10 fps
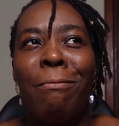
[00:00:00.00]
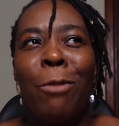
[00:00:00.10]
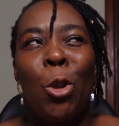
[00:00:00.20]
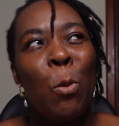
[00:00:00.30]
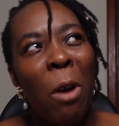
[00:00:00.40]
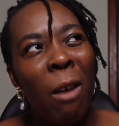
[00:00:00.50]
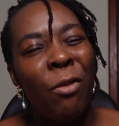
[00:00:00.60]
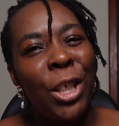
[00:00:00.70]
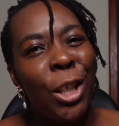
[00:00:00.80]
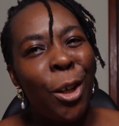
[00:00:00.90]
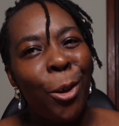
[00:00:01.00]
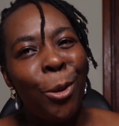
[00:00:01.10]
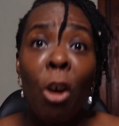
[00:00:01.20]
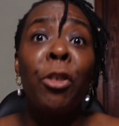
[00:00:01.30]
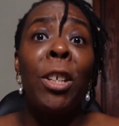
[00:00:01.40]
two-part
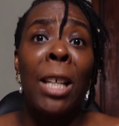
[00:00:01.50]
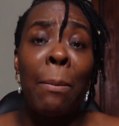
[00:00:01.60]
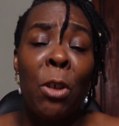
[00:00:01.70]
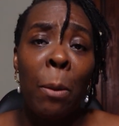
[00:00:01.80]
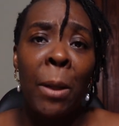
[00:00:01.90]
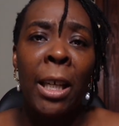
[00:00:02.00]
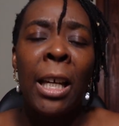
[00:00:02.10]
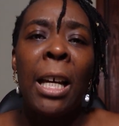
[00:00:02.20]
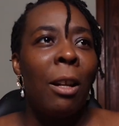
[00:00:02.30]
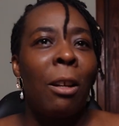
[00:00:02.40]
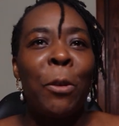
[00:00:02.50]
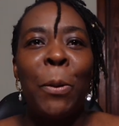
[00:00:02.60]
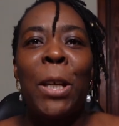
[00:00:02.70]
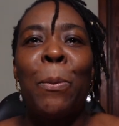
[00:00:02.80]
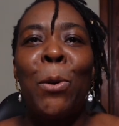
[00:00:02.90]
video on the same topic? A lot of
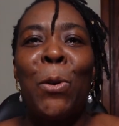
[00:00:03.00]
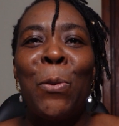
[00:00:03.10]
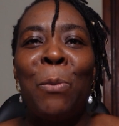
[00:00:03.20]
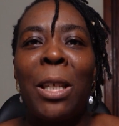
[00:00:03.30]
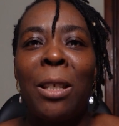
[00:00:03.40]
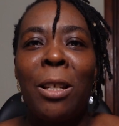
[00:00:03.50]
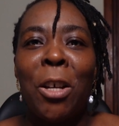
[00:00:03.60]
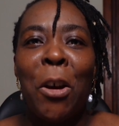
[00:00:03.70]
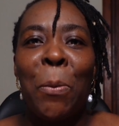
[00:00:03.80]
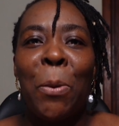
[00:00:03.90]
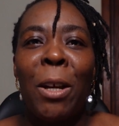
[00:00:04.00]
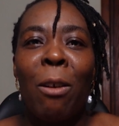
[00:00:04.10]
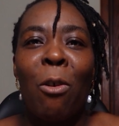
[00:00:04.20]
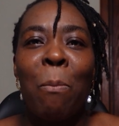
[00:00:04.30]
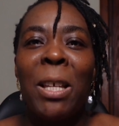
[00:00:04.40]
people misinterpret
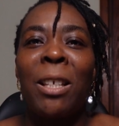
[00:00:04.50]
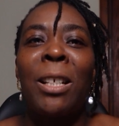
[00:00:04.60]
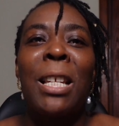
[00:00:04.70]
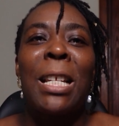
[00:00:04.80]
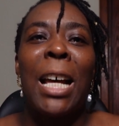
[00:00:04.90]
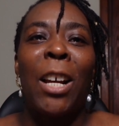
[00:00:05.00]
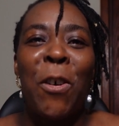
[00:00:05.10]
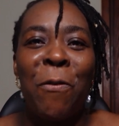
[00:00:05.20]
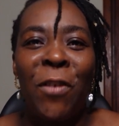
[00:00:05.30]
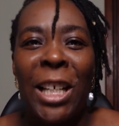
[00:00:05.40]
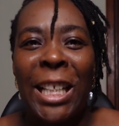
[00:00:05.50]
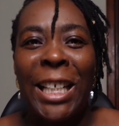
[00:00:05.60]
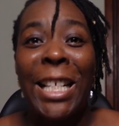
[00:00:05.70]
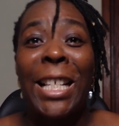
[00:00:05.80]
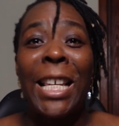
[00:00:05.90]
or misunderstand conflict.
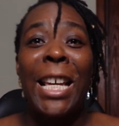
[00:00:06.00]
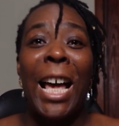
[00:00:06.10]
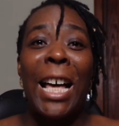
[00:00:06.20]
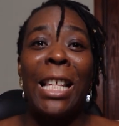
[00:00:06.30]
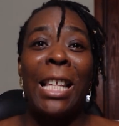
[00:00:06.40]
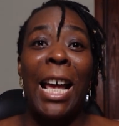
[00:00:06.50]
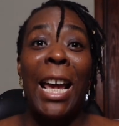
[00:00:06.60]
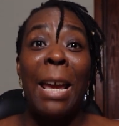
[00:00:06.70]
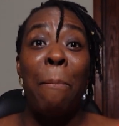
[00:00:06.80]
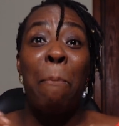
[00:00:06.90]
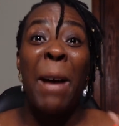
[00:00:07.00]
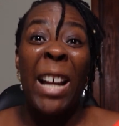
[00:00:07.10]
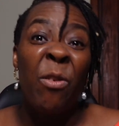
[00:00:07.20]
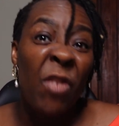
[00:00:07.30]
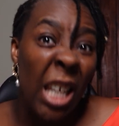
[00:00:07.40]
They see it as a
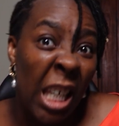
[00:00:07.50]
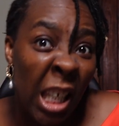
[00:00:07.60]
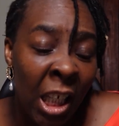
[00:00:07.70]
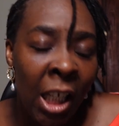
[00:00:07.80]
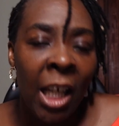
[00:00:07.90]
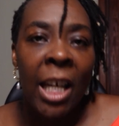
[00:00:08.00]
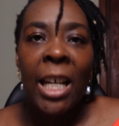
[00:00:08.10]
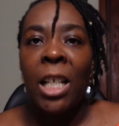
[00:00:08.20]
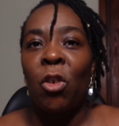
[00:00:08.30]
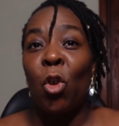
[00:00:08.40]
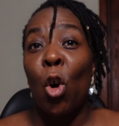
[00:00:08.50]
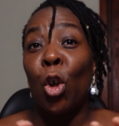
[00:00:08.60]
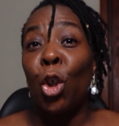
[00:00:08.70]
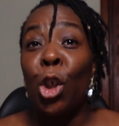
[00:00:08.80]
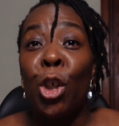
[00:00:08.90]
bad thing. It is
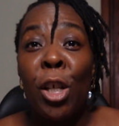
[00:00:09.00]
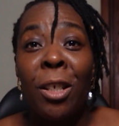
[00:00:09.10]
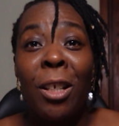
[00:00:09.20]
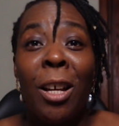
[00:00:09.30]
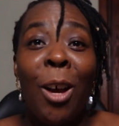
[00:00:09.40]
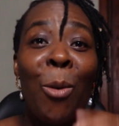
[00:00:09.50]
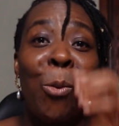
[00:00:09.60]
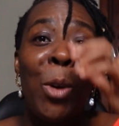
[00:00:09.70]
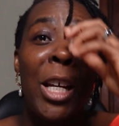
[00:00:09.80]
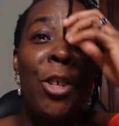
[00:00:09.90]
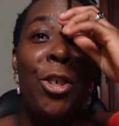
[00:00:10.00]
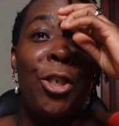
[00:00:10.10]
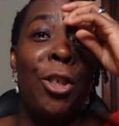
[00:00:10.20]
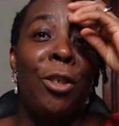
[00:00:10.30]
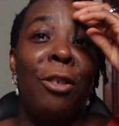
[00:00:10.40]
not good. We
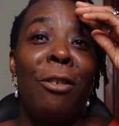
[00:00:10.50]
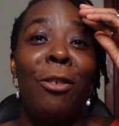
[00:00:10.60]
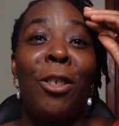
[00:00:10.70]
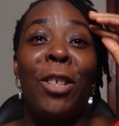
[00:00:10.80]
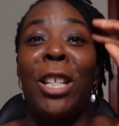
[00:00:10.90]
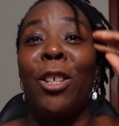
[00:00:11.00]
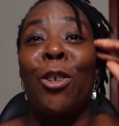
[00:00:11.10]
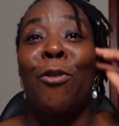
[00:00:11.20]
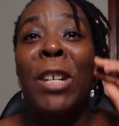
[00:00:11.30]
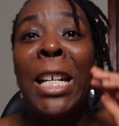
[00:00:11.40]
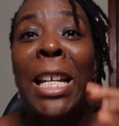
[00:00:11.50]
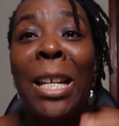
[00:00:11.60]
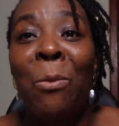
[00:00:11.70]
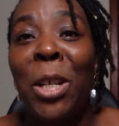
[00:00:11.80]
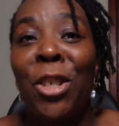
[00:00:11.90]
shouldn't
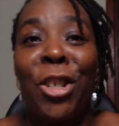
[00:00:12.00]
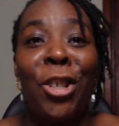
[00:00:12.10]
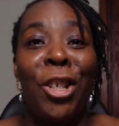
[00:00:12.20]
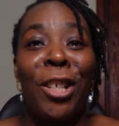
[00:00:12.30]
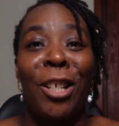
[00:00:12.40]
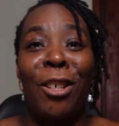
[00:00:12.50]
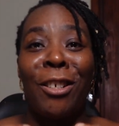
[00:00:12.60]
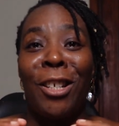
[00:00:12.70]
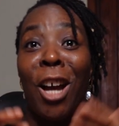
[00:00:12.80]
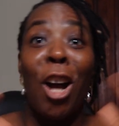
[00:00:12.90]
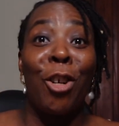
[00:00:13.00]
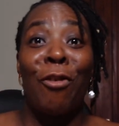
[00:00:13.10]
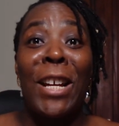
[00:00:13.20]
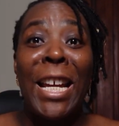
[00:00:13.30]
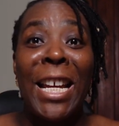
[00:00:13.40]
disagree. We should just
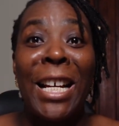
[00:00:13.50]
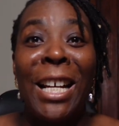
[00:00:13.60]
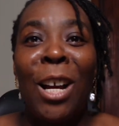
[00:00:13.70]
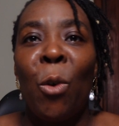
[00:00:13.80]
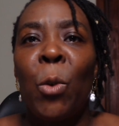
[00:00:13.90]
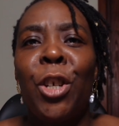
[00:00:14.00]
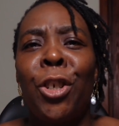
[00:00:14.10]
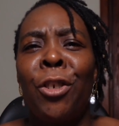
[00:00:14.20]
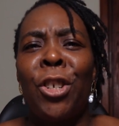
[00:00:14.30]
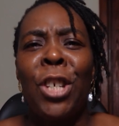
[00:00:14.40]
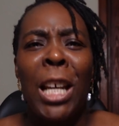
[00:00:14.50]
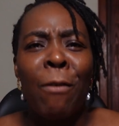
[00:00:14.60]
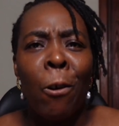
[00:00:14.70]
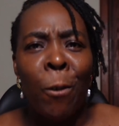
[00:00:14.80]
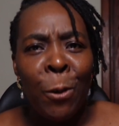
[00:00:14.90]
agree. We shouldn't share
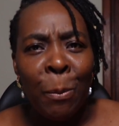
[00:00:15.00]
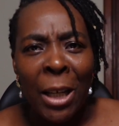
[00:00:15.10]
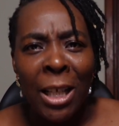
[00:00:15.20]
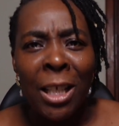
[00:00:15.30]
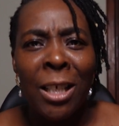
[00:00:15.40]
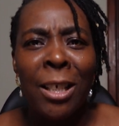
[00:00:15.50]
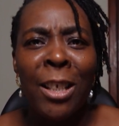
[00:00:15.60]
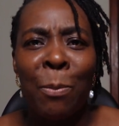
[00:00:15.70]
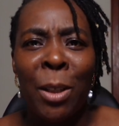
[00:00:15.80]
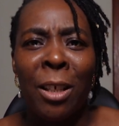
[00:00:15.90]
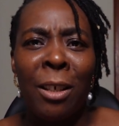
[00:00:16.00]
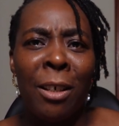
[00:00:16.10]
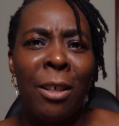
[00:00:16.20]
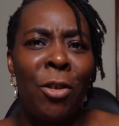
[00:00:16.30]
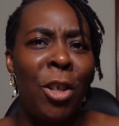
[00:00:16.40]
our own opinions,
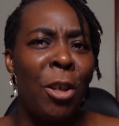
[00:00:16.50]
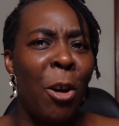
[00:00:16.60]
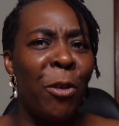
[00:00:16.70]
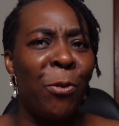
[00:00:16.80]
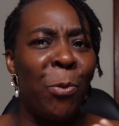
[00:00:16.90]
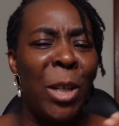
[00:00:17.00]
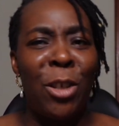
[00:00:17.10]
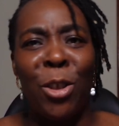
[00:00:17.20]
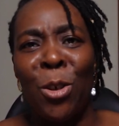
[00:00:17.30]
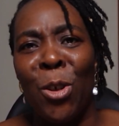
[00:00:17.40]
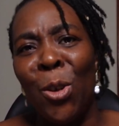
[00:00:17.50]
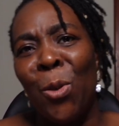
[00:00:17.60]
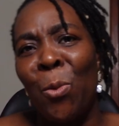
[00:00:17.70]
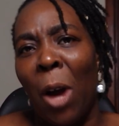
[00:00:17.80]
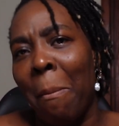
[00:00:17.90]
because, you know, if we
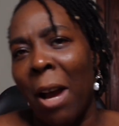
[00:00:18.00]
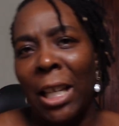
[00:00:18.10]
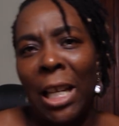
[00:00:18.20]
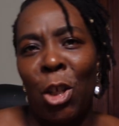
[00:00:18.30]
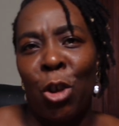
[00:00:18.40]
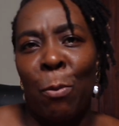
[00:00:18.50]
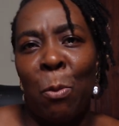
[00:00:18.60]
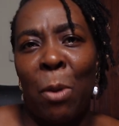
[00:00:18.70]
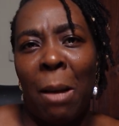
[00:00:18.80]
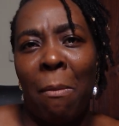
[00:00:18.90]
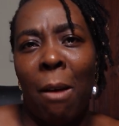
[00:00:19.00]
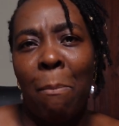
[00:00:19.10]
do, I might get in trouble by my